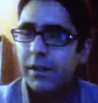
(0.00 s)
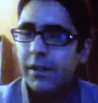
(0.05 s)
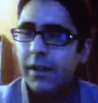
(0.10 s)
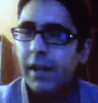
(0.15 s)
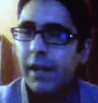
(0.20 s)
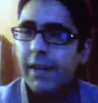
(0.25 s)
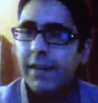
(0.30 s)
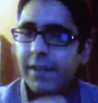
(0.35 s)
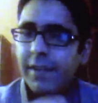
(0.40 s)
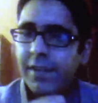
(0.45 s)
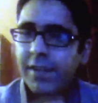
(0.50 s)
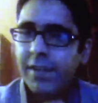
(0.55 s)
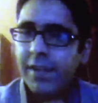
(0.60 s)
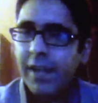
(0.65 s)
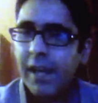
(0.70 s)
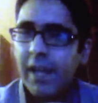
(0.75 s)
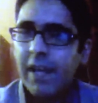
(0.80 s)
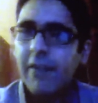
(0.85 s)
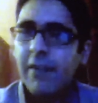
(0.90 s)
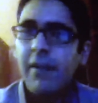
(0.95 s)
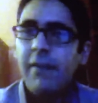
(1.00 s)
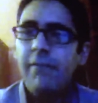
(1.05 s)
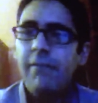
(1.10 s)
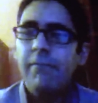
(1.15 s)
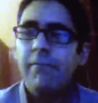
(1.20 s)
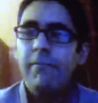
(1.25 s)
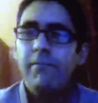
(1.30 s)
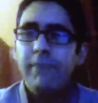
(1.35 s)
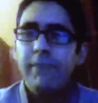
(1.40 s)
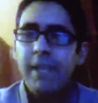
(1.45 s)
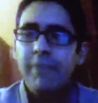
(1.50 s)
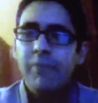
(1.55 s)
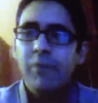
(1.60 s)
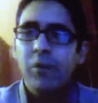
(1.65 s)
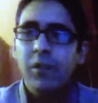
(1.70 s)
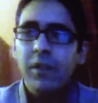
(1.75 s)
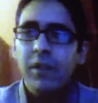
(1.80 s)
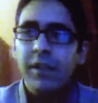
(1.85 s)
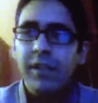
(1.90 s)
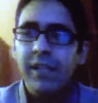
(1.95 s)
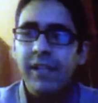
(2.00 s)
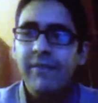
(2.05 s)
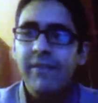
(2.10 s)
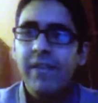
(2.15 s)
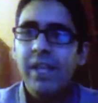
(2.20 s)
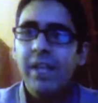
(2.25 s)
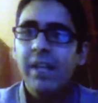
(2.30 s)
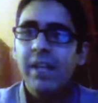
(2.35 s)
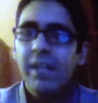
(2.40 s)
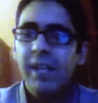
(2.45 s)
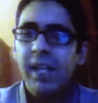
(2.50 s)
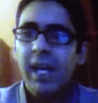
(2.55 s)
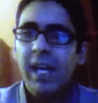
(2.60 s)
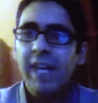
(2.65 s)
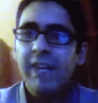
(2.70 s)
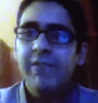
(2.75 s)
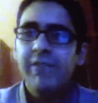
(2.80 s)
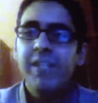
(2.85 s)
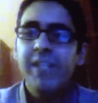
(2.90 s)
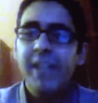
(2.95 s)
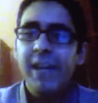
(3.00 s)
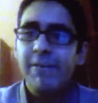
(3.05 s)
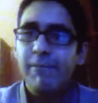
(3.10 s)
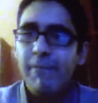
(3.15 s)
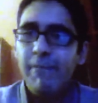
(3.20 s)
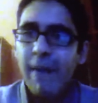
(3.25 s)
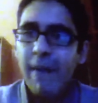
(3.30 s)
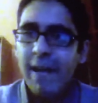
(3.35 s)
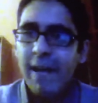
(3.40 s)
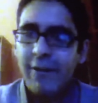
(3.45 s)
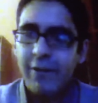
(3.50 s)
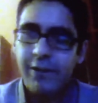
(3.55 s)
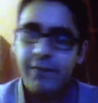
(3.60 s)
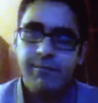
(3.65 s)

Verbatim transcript: And, the and people living lives that matter.